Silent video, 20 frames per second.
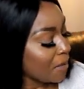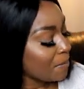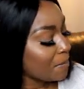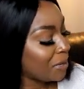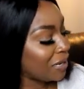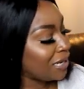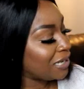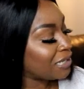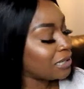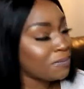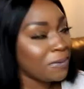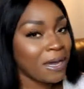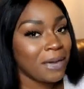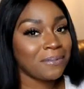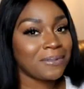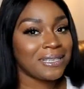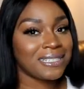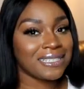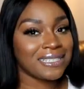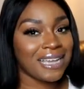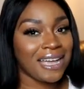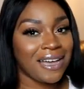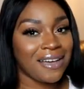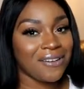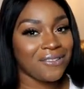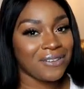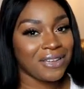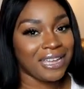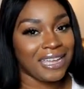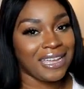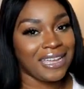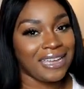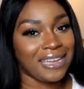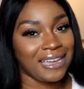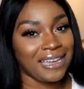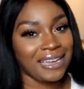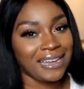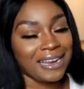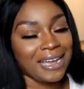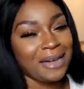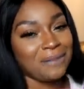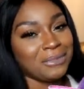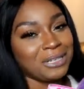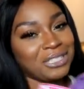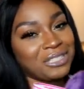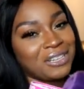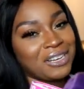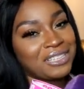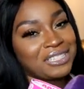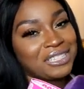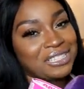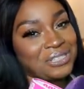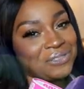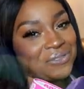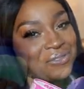But let's pop this out and I'm gonna try the shoe